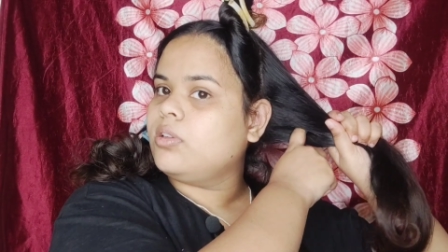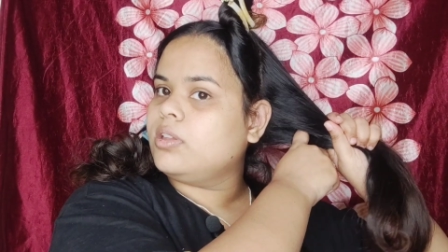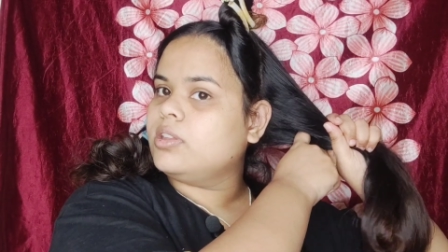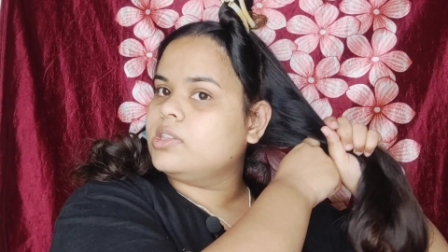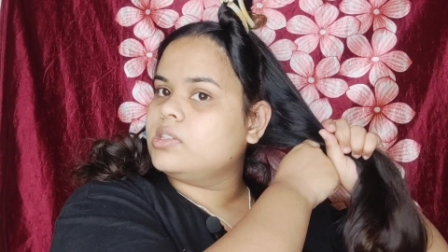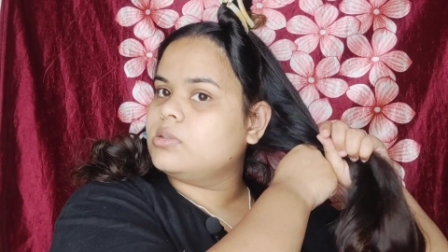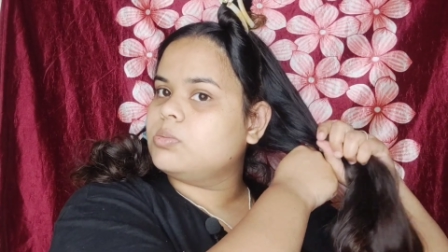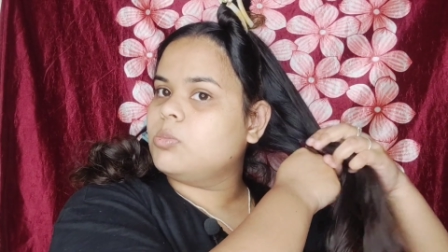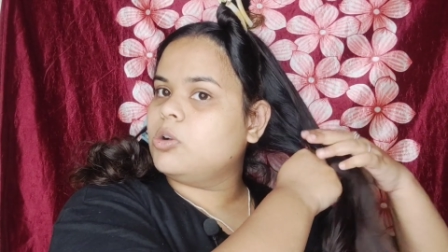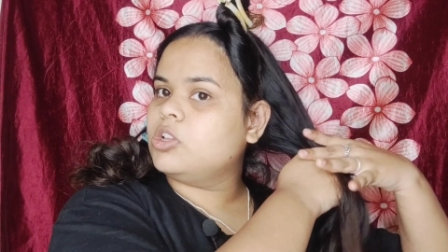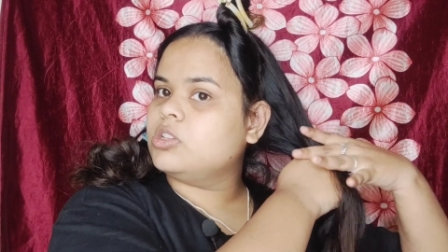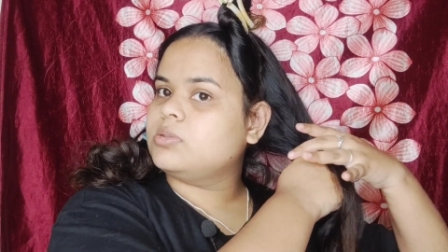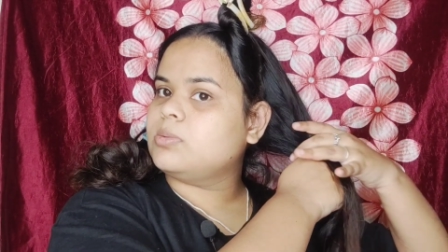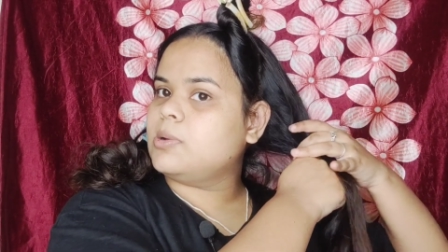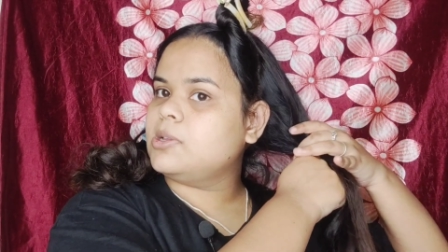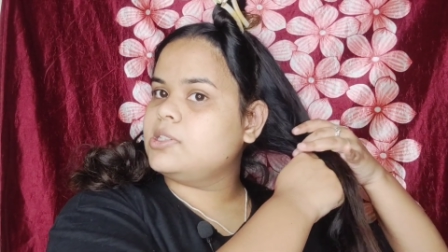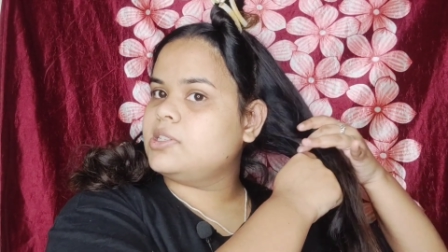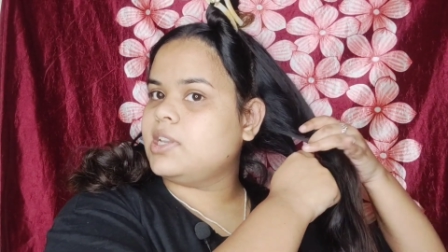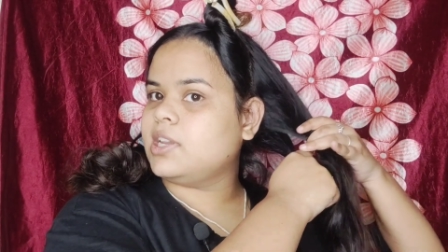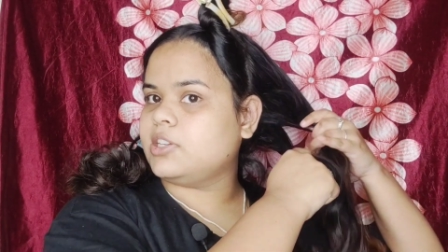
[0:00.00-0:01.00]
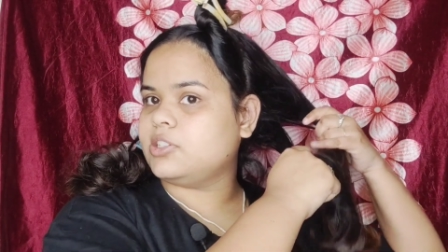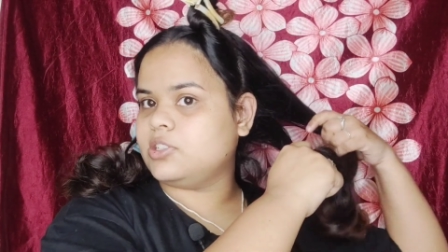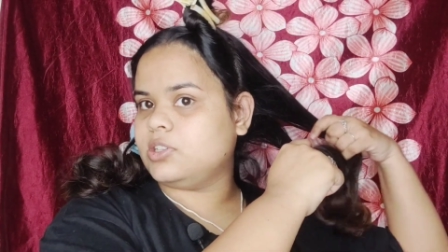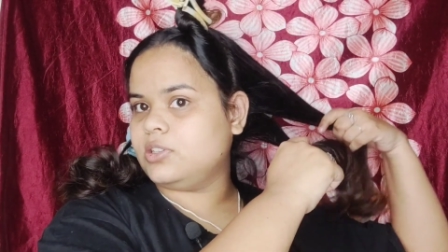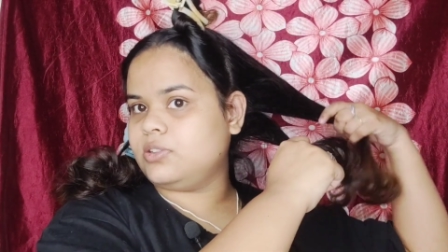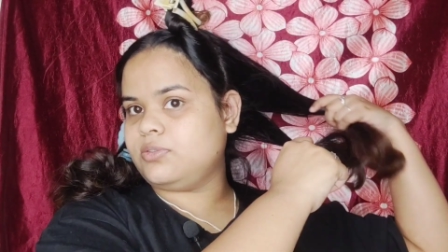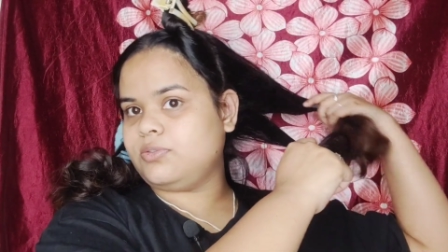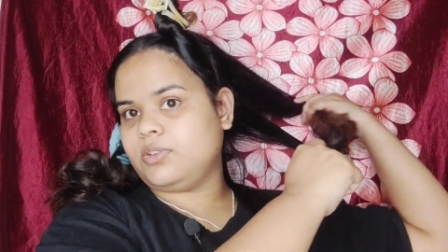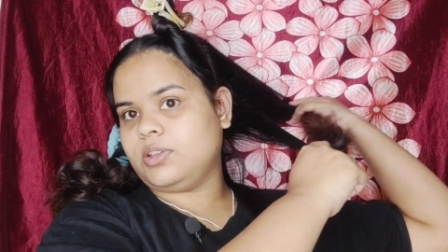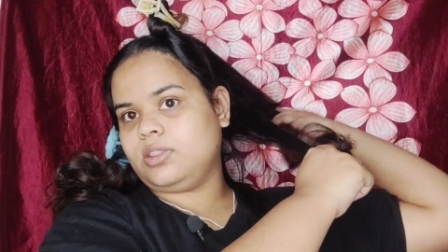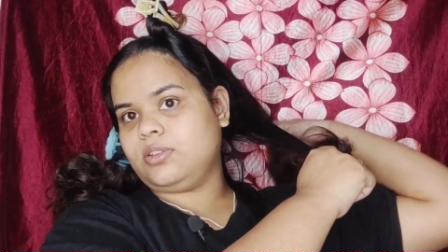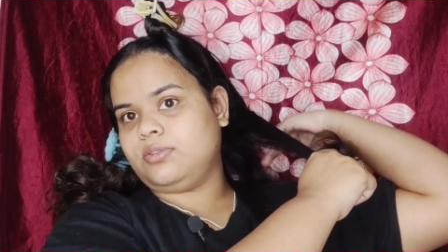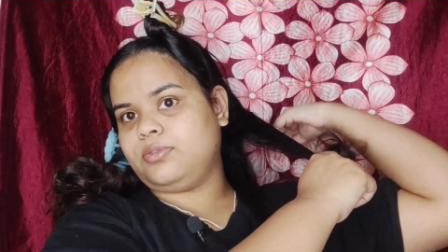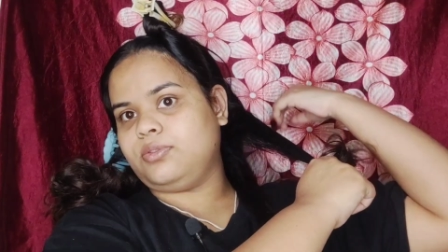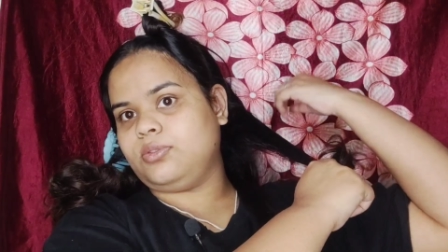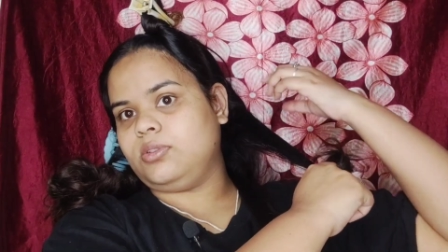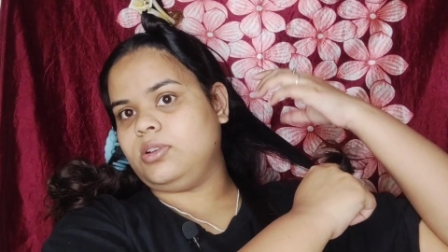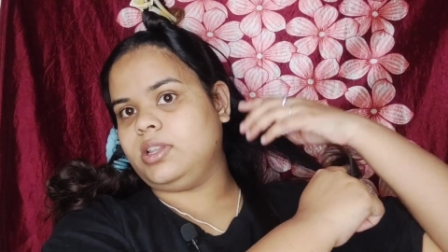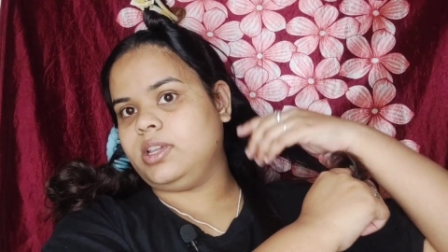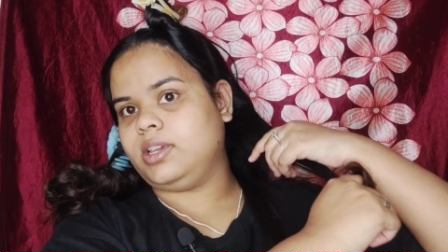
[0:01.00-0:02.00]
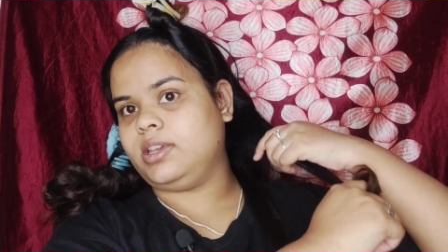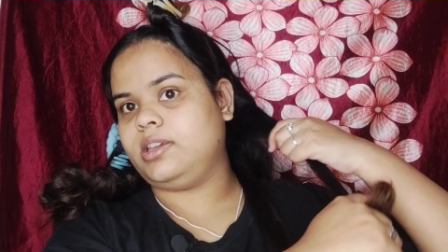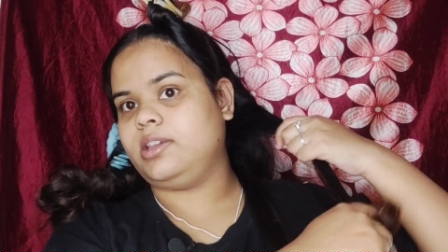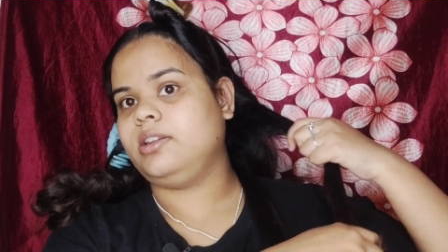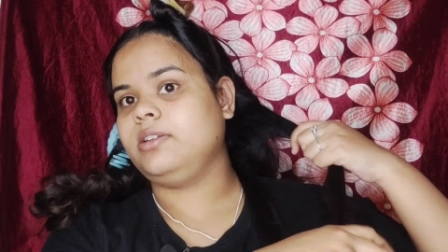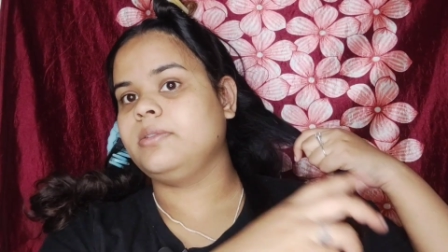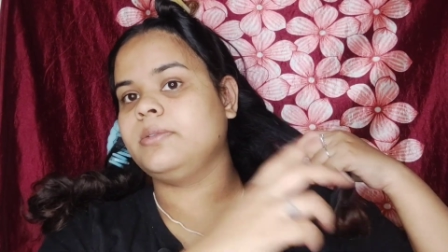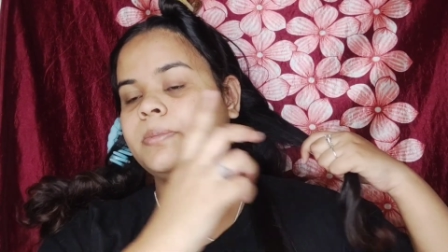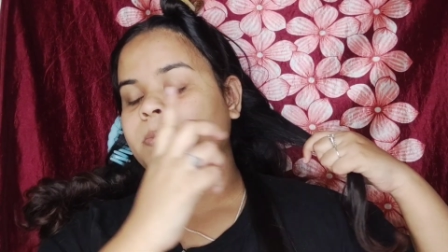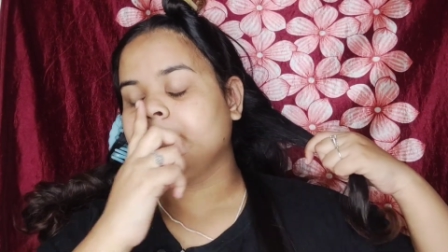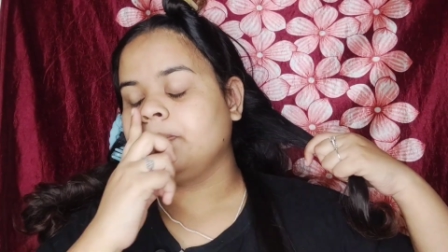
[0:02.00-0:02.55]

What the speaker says: in small sections for the full hair,